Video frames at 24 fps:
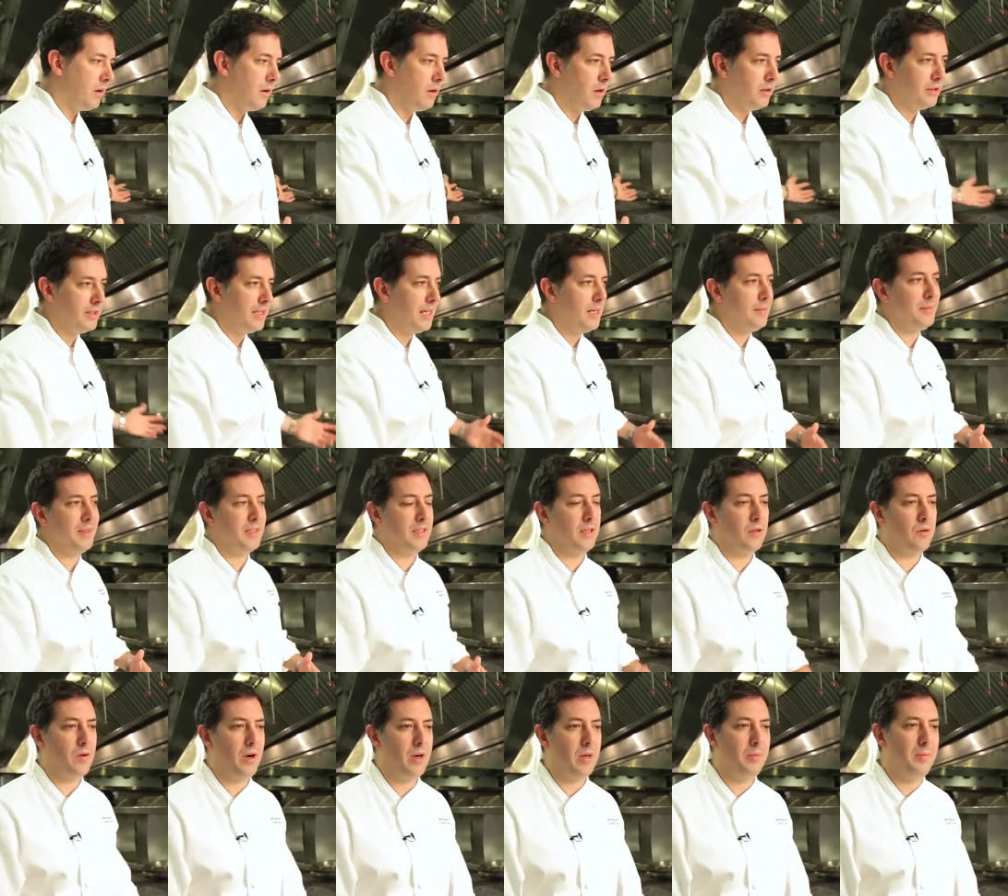Our team is
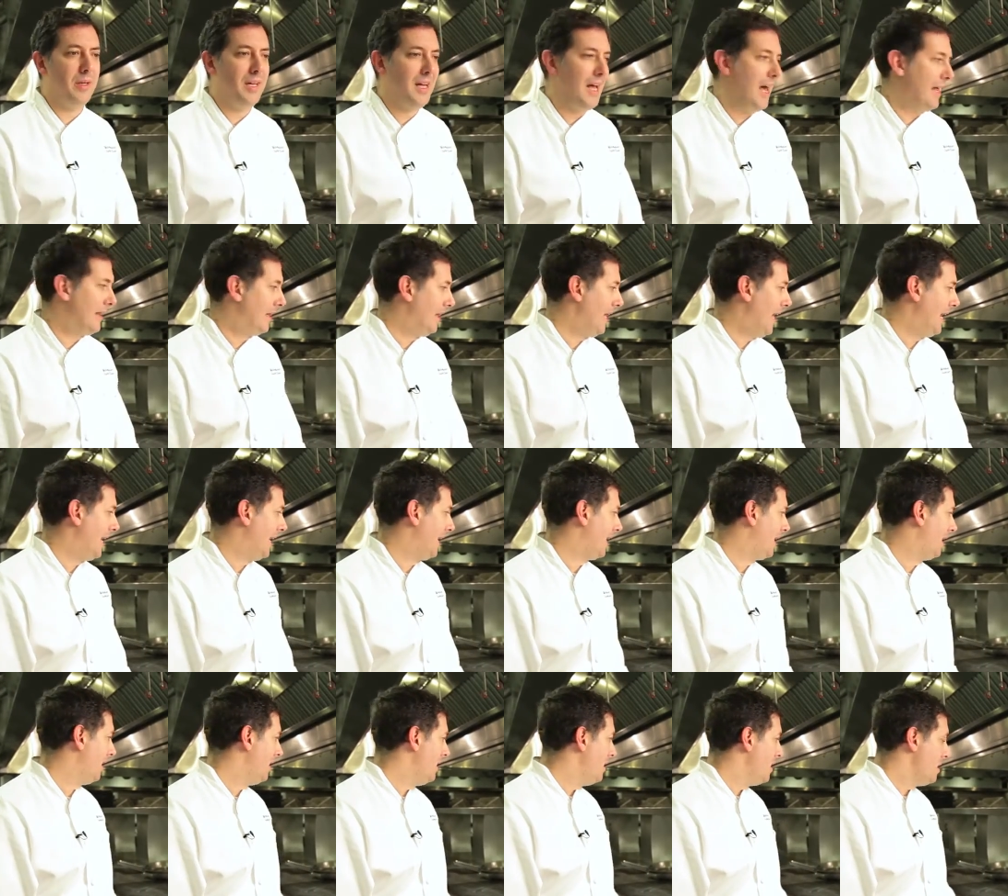incredibly athletic,
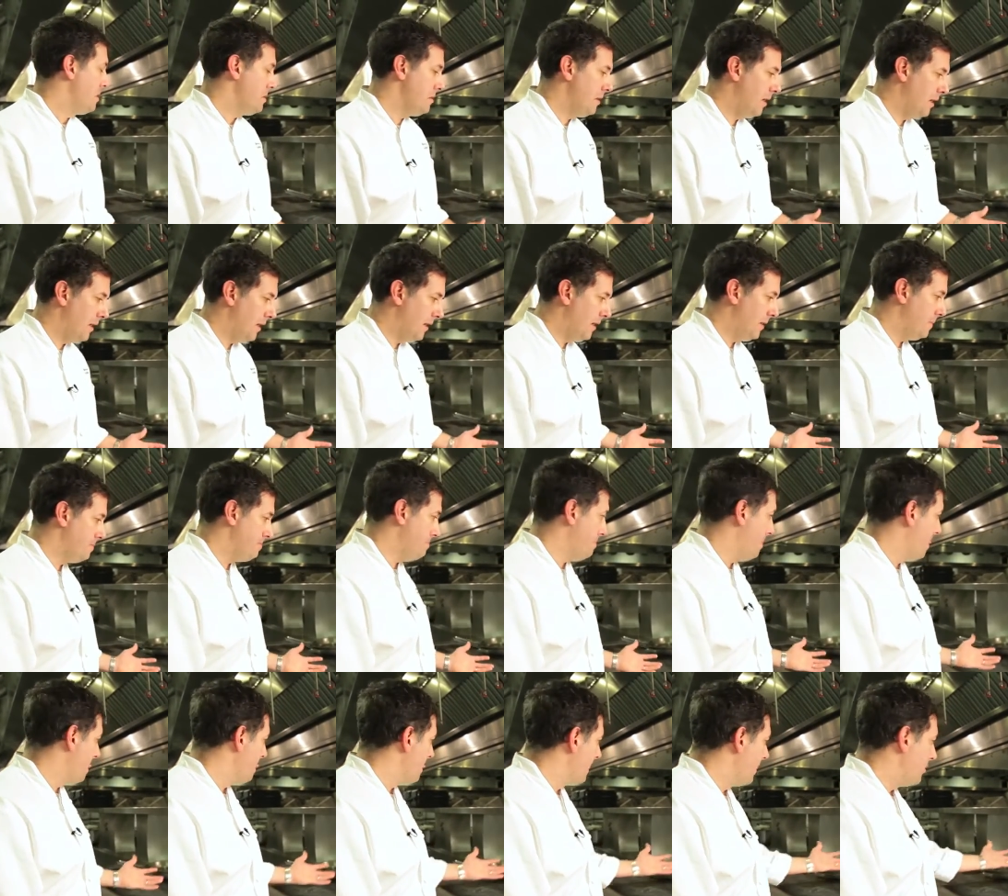
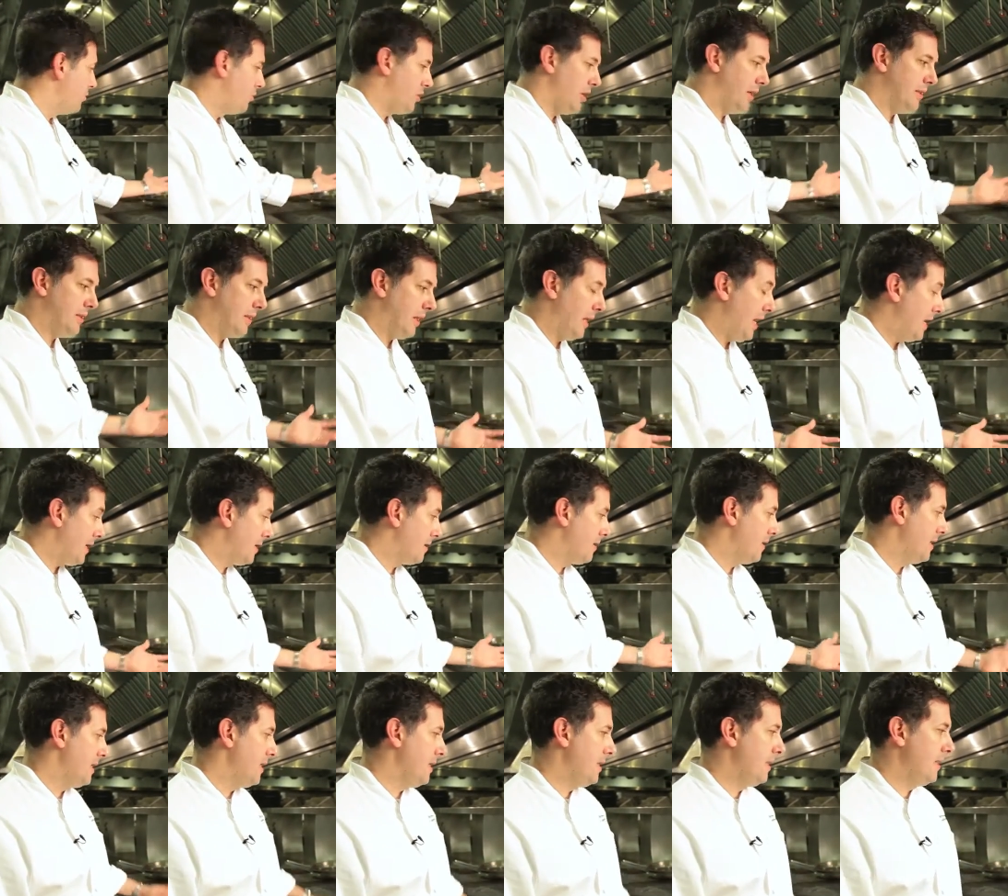just like
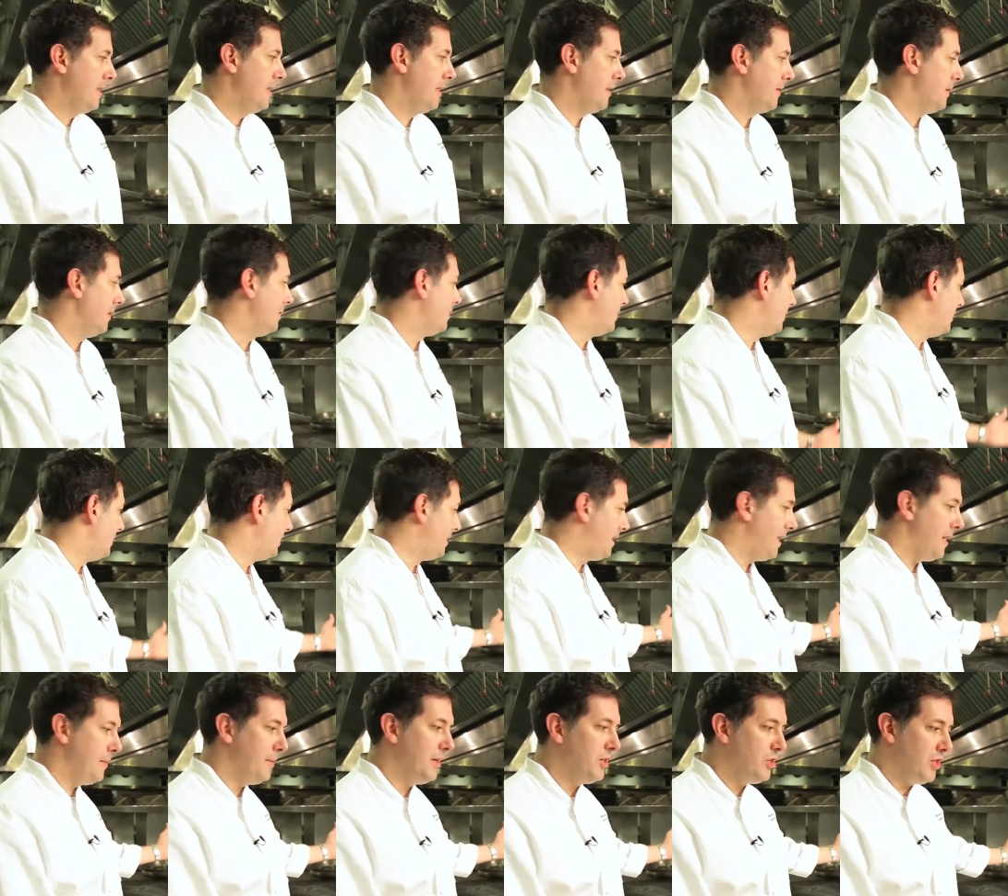the
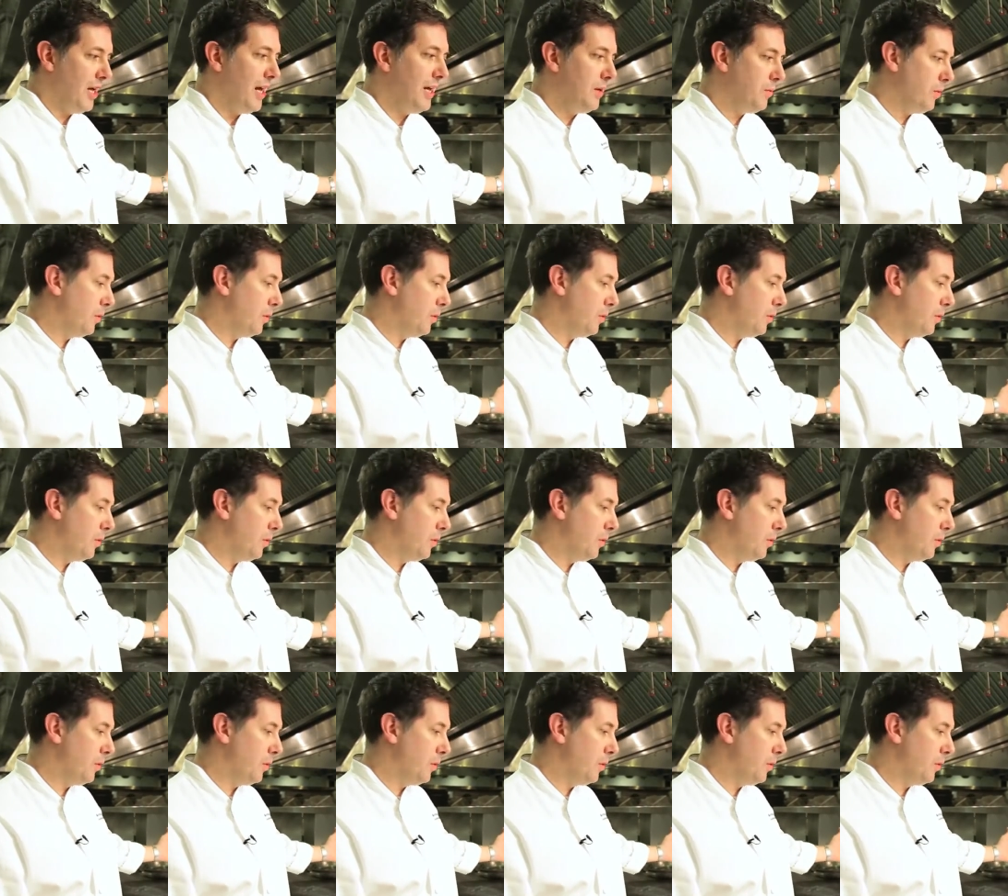team at Jade.